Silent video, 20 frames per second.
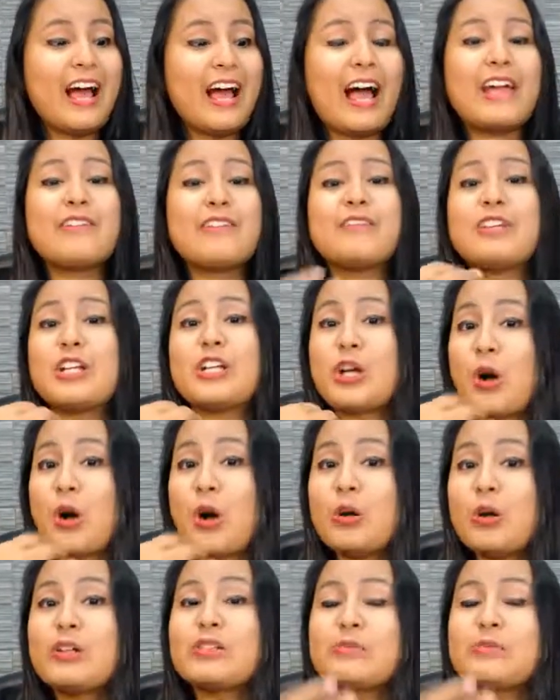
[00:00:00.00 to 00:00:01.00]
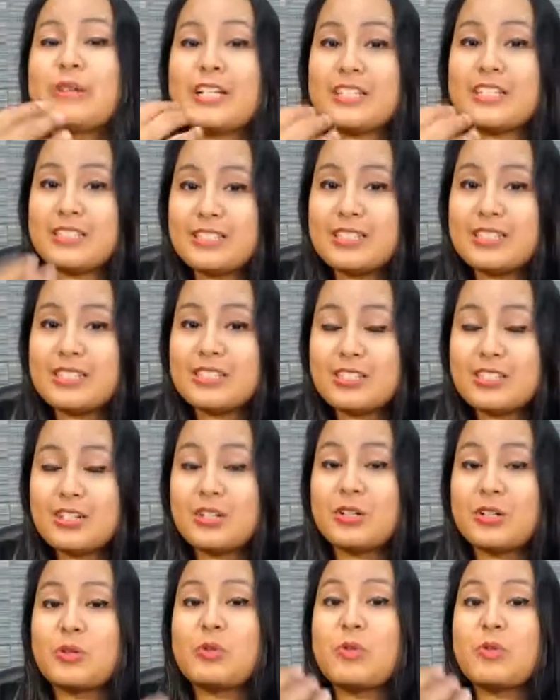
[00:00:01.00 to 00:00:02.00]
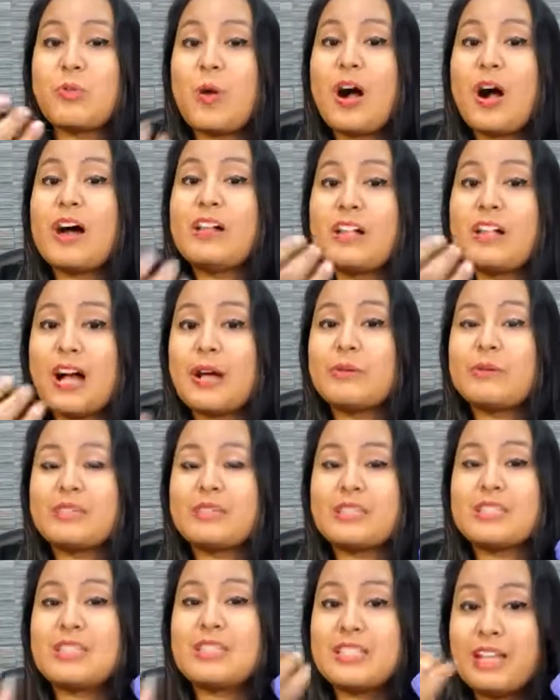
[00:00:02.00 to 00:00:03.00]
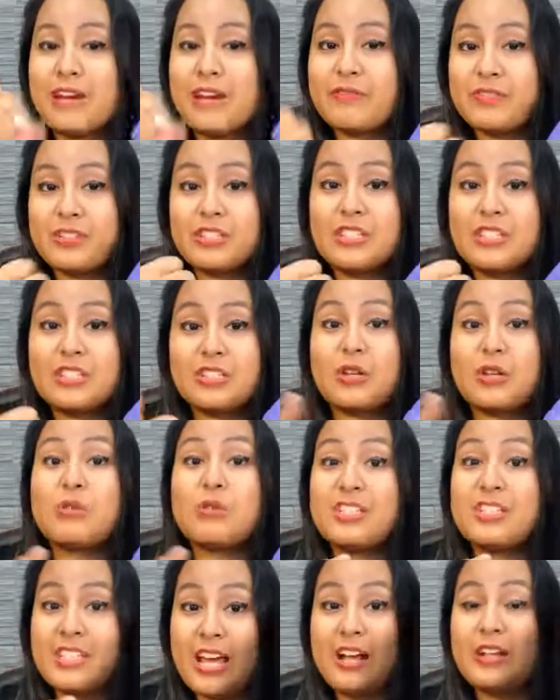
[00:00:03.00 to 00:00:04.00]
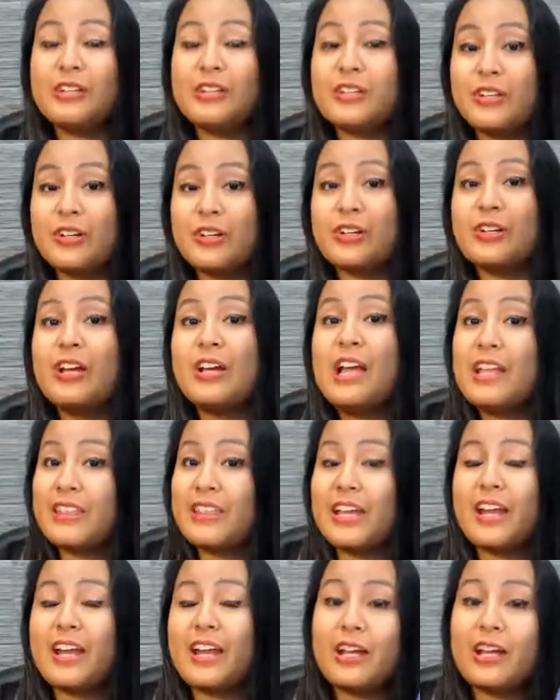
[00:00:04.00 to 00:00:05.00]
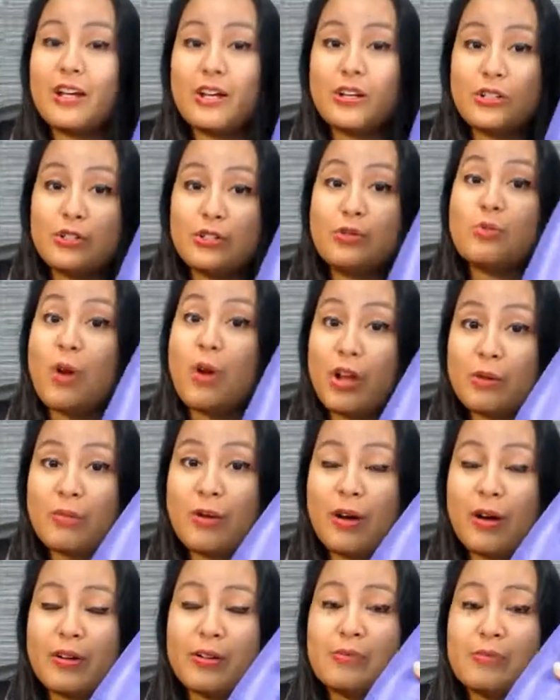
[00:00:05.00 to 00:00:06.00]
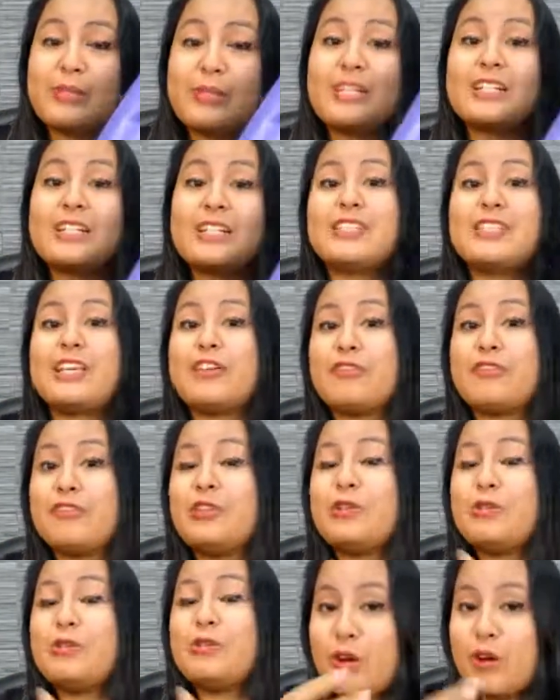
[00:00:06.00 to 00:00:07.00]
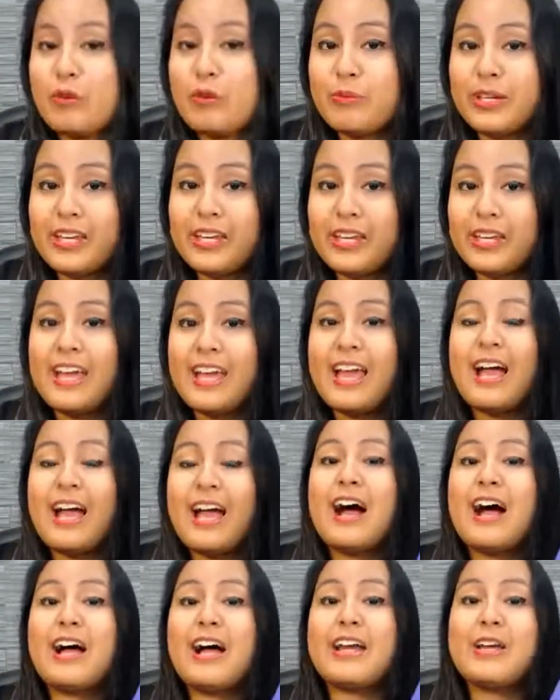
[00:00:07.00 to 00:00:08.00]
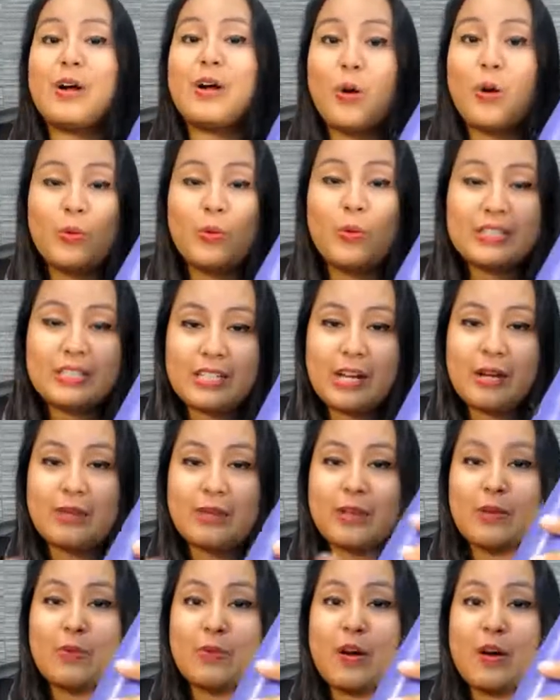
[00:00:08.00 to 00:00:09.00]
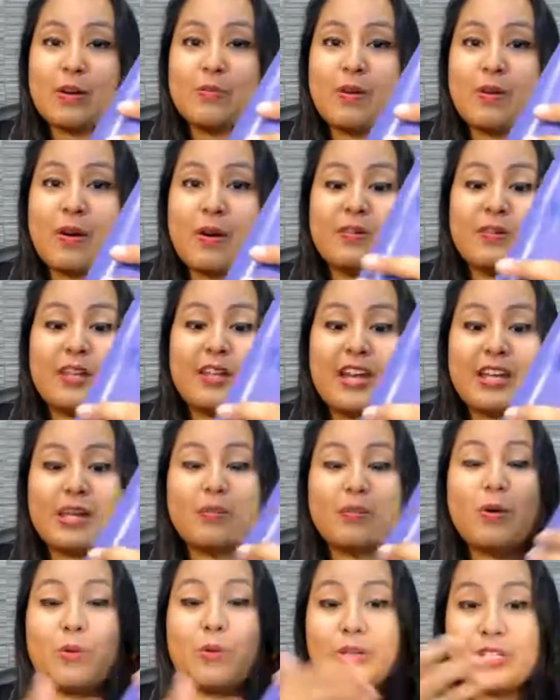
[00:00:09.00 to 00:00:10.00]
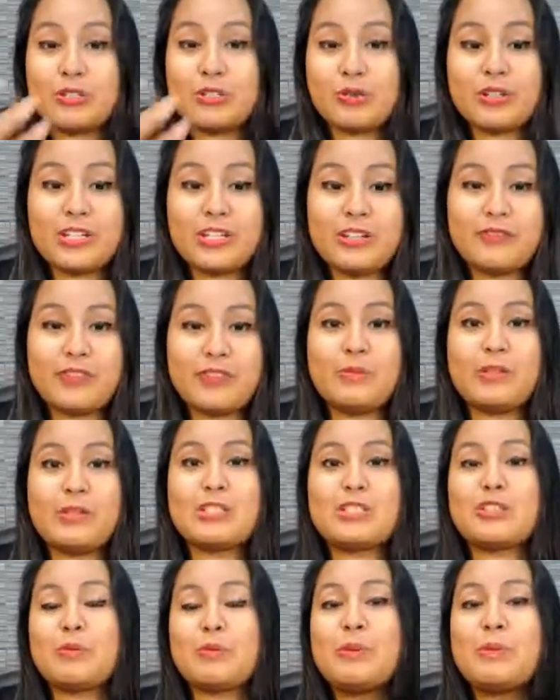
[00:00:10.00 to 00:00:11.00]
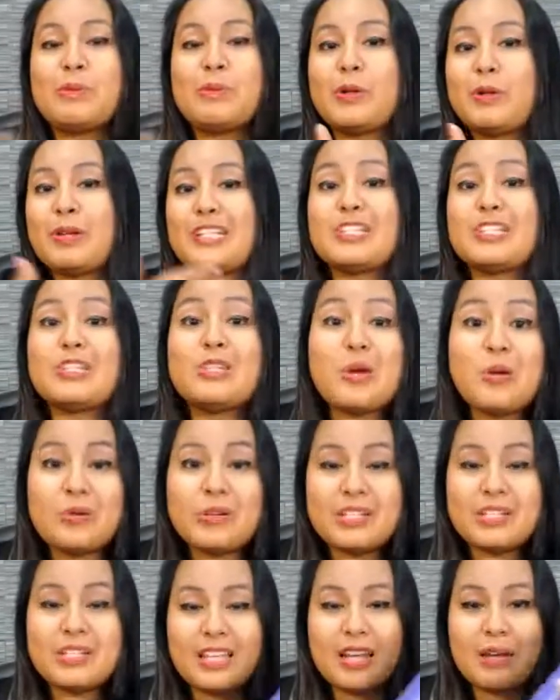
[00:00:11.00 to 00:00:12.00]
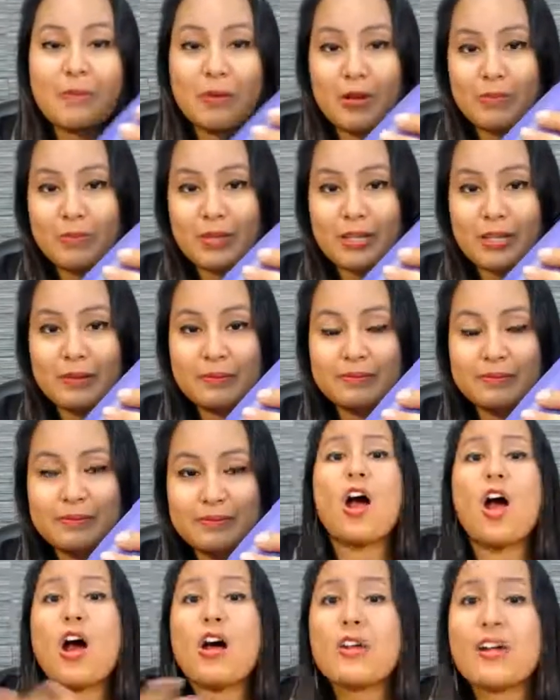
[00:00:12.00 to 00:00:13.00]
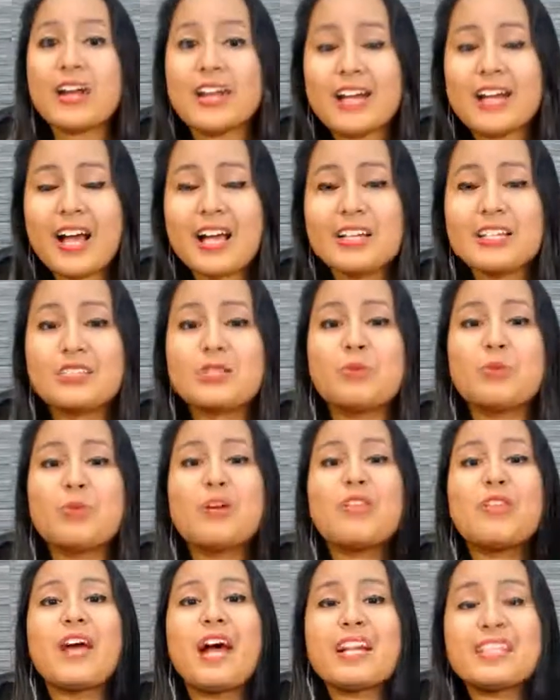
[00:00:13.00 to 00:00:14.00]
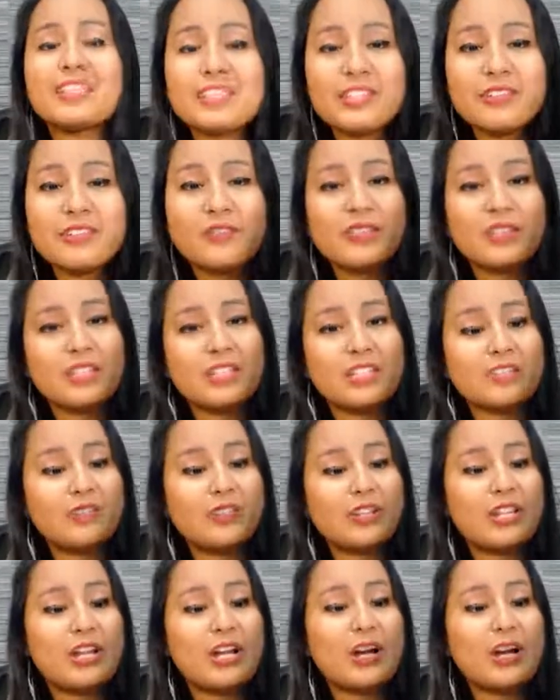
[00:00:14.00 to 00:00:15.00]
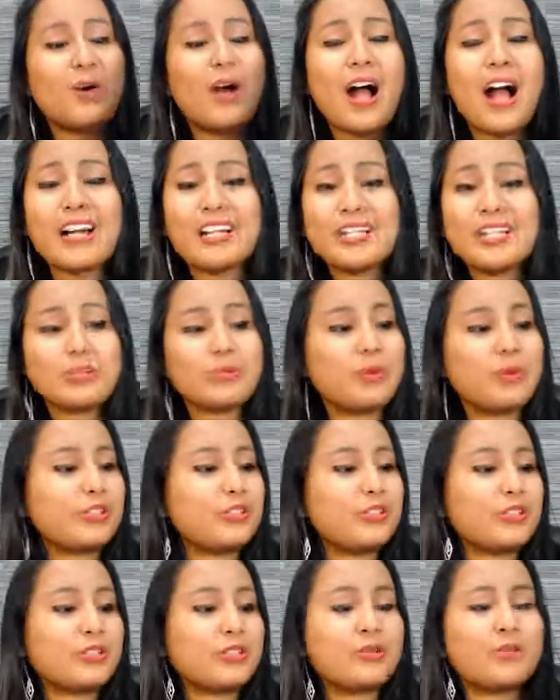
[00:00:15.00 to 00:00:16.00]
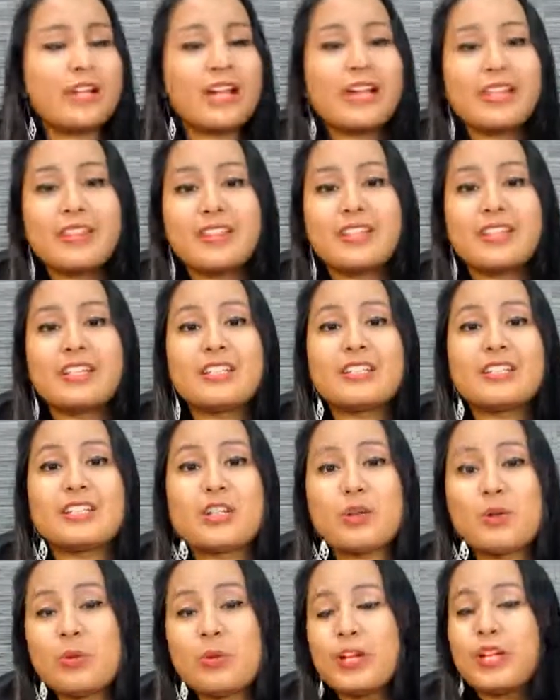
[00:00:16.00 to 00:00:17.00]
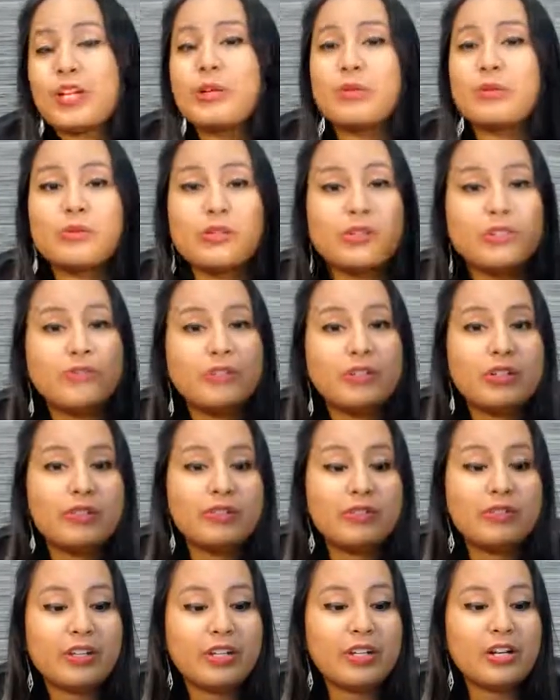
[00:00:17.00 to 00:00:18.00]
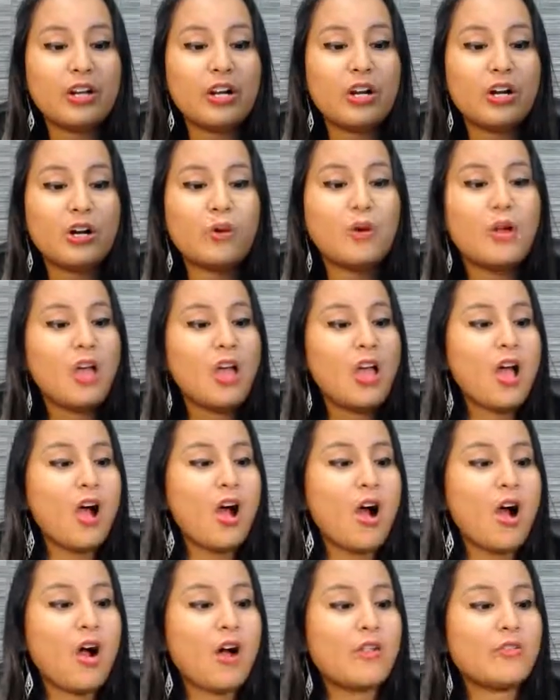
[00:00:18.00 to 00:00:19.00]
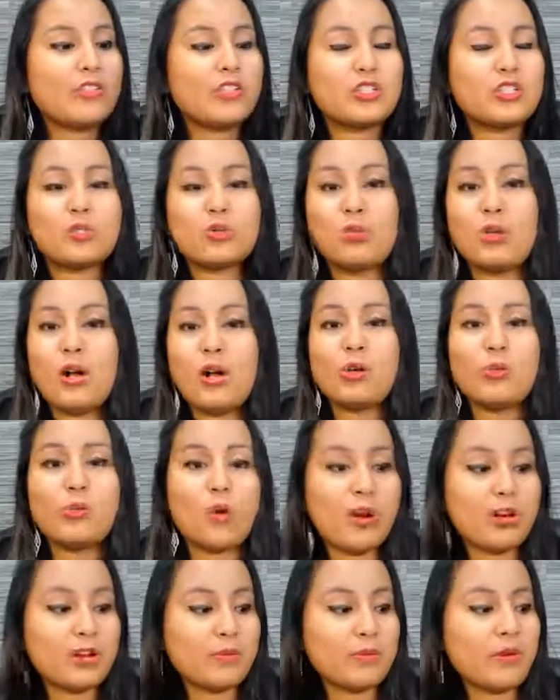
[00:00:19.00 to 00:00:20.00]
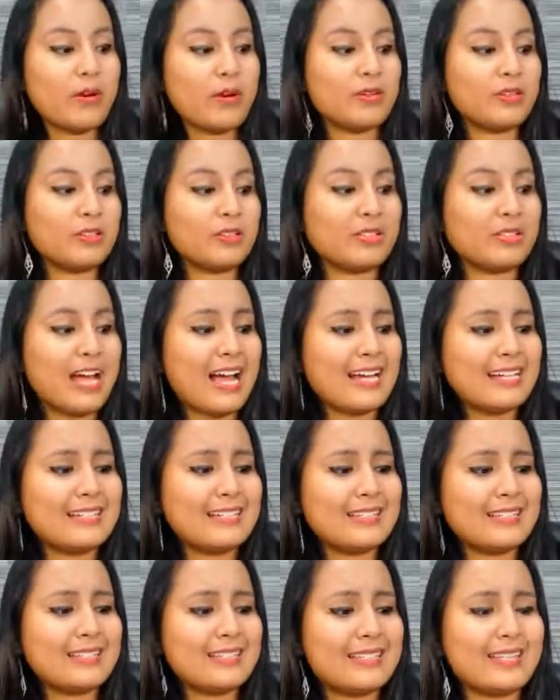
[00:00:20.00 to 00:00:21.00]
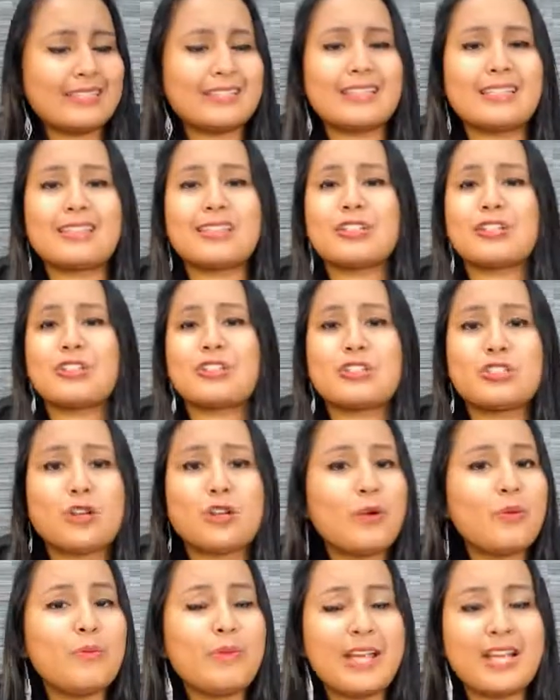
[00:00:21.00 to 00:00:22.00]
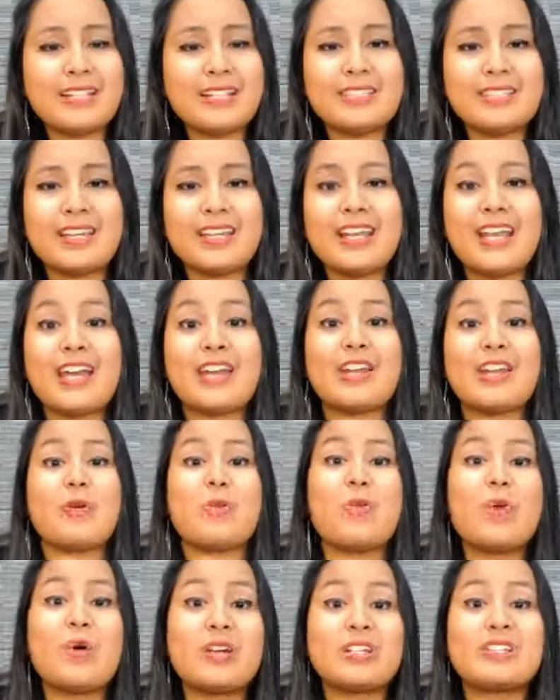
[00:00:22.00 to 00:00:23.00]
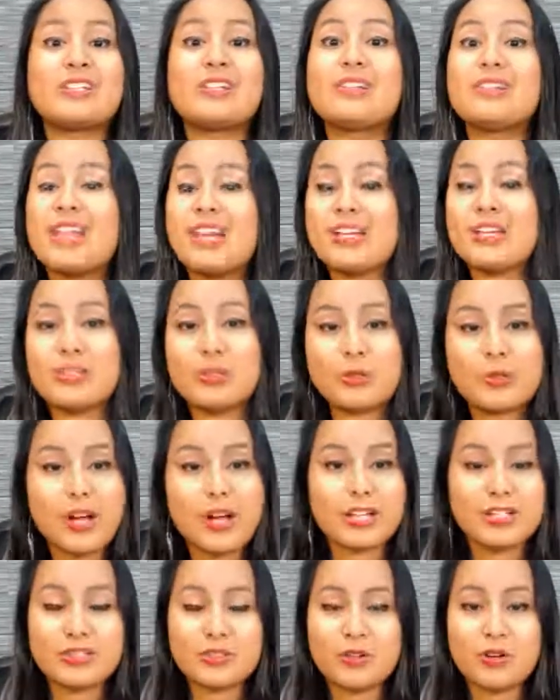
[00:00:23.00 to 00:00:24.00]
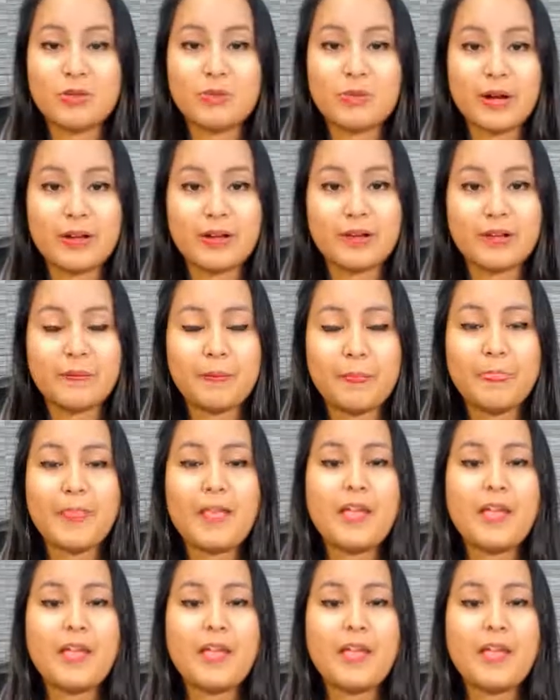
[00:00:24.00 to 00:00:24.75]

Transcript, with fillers: I even called my sister while I was in San Francisco to tell her that I got a new water bottle because if you know me, I always carry a water bottle and I'm always drinking from it. So people always notice that about me. Alright guys, well that's it for this video. I just wanted to create this quick review video on the Swell water bottles. I just think that they're so amazing and I wanted to let you guys know about it.